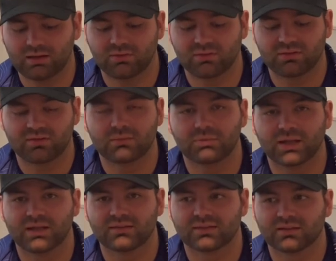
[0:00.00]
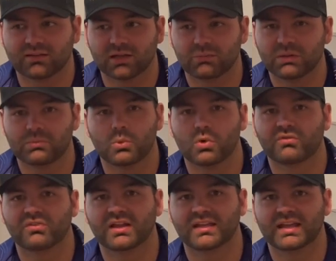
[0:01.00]
and the Z Plastic is gonna be more
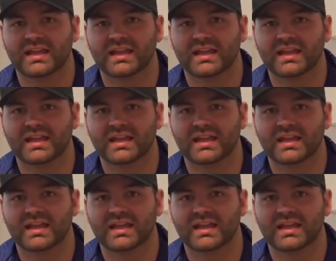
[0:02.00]
of like